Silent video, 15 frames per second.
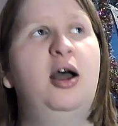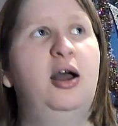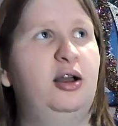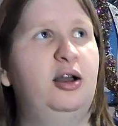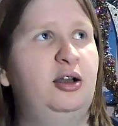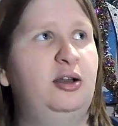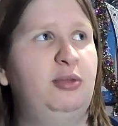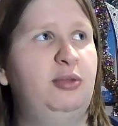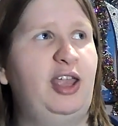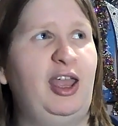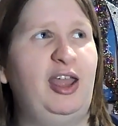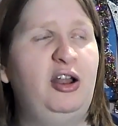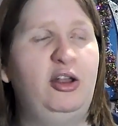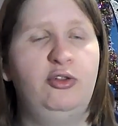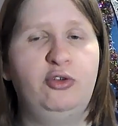um, like
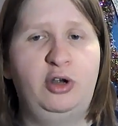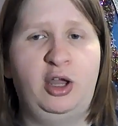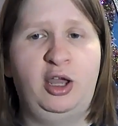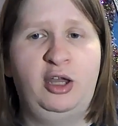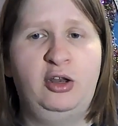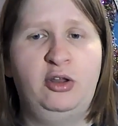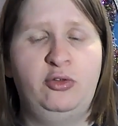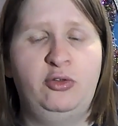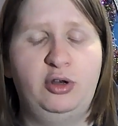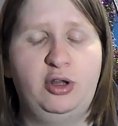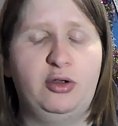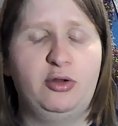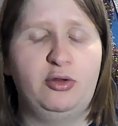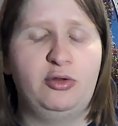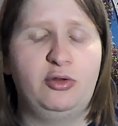800, 900
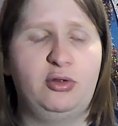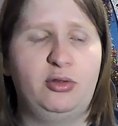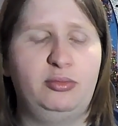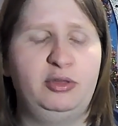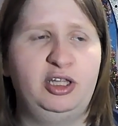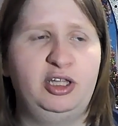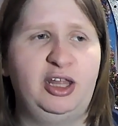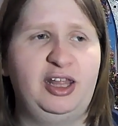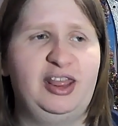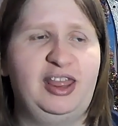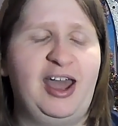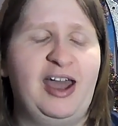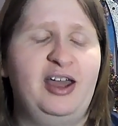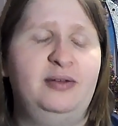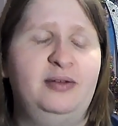years or something like
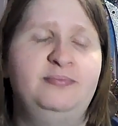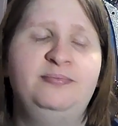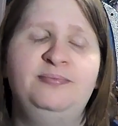that,